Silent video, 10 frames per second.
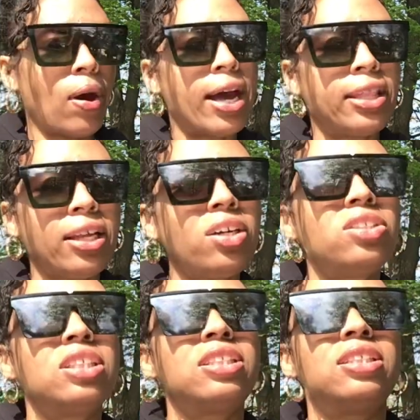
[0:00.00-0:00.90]
I think they're
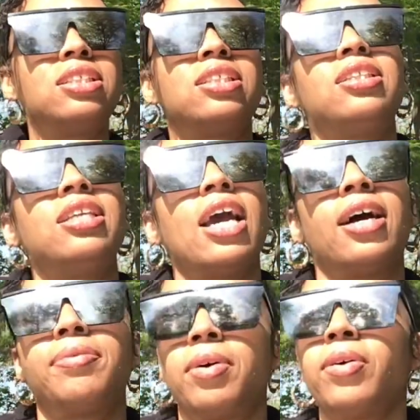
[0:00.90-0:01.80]
just, yeah,
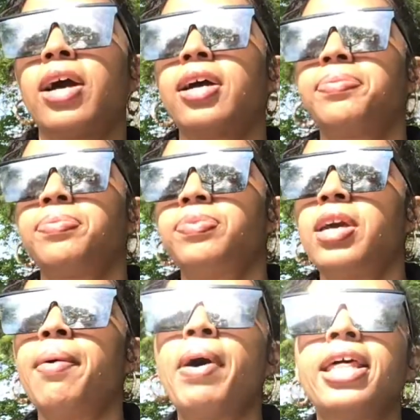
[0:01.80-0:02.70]
okay.
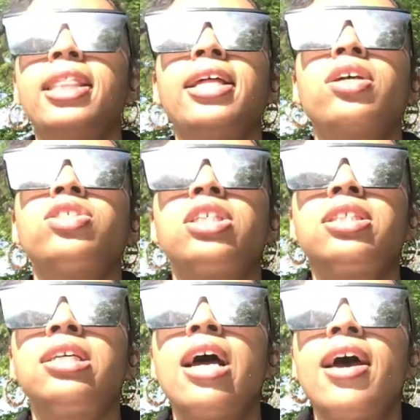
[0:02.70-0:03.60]
Yep, I think they're
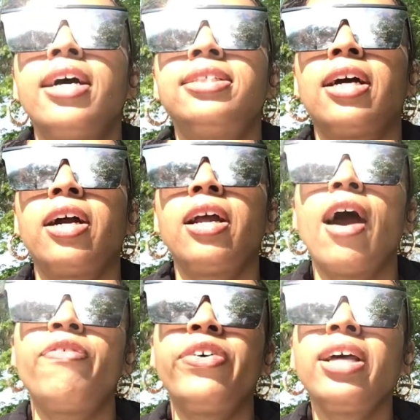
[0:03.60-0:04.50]
just tired. I
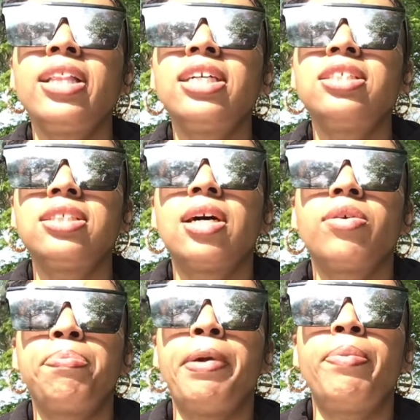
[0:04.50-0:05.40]
feel like they just dealt
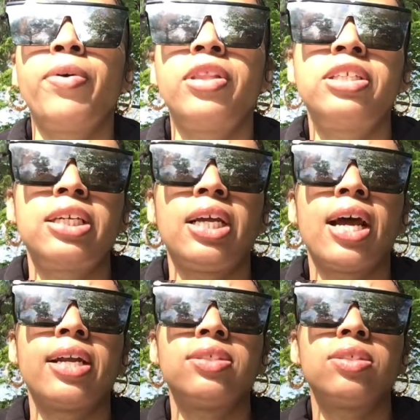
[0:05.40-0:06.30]
with people with shitty
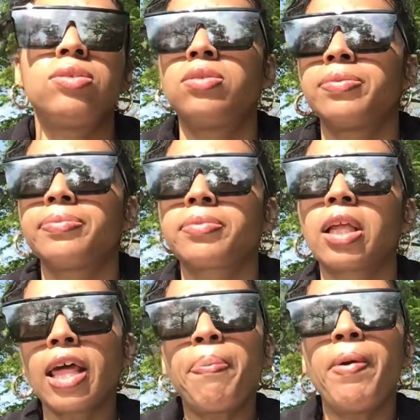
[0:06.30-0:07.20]
attitudes,
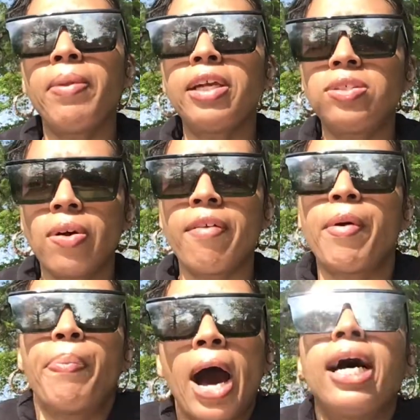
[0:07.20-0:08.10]
like people that don't have
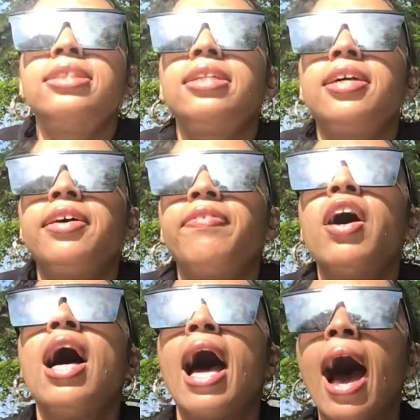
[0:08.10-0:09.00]
a positive
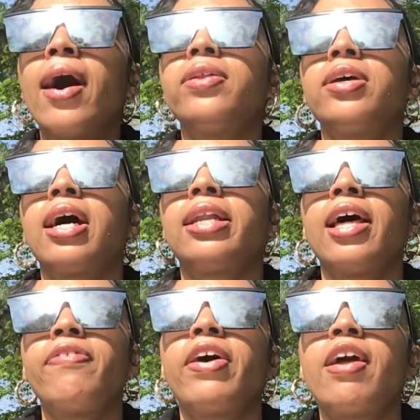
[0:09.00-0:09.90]
outlook on
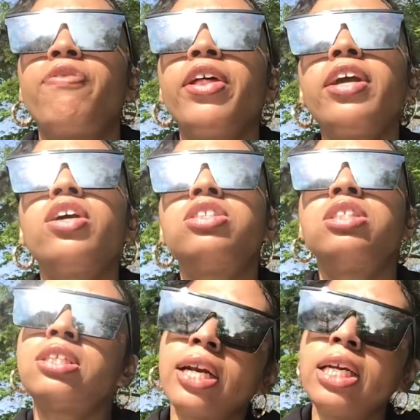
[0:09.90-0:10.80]
life. And I feel like your
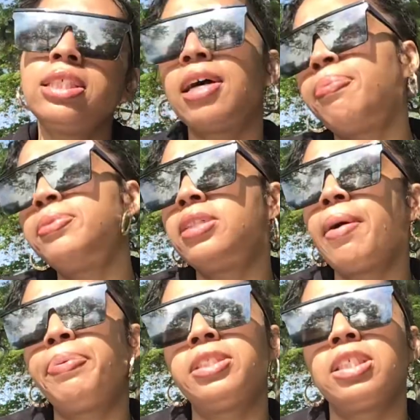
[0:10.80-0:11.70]
sunny
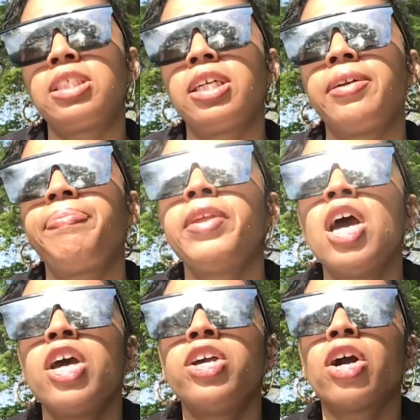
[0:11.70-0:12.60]
deposition,
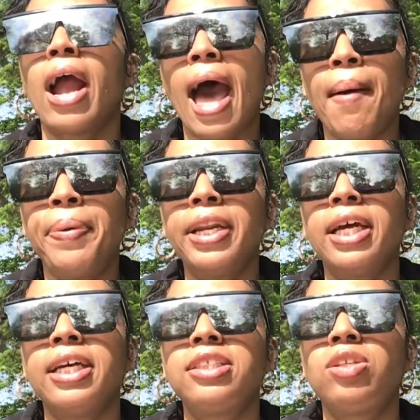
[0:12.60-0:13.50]
your
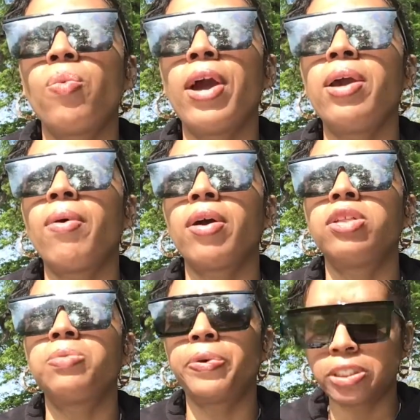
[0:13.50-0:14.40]
happiness, the way you are with
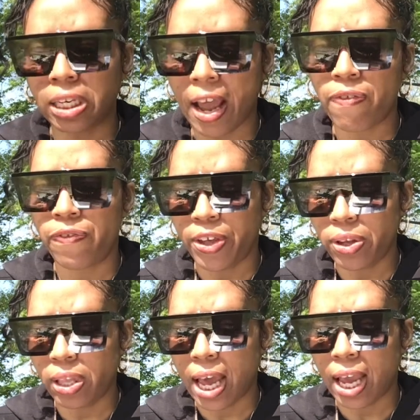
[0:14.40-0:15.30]
this person, I
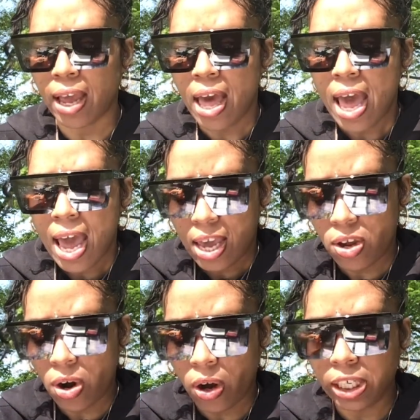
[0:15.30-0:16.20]
feel like, you
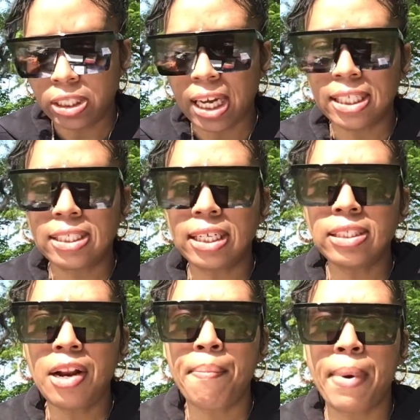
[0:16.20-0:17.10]
know, it
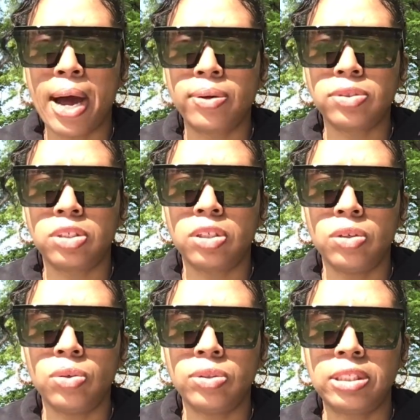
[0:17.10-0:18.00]
doesn't amount
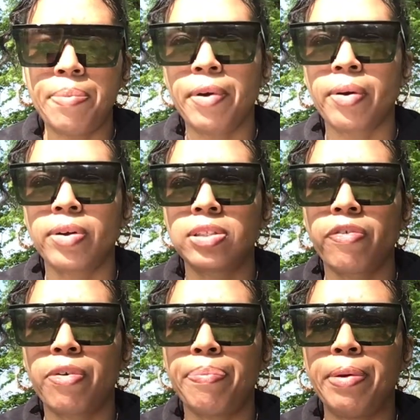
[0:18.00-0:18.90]
to sleeping around
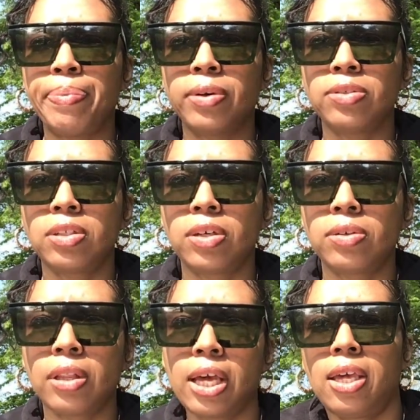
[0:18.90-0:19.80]
different people. So
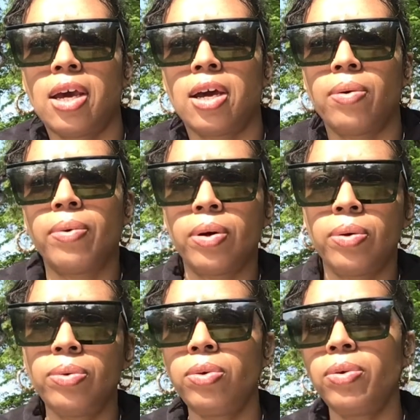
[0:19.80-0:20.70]
like, yeah, well,
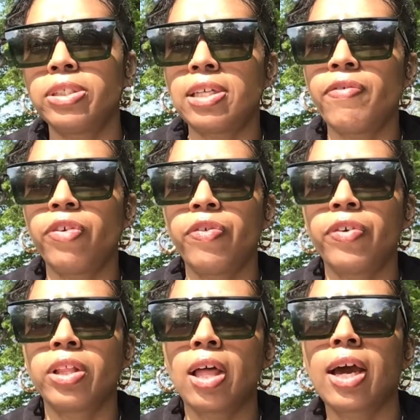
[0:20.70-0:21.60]
woo, a
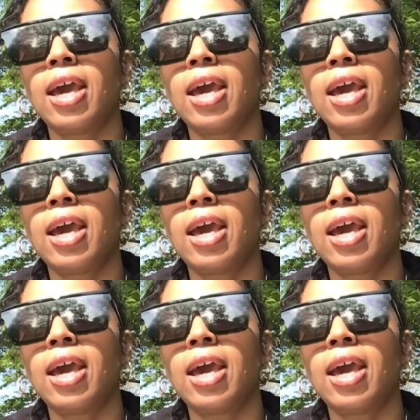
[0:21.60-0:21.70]
7:45 o'clock.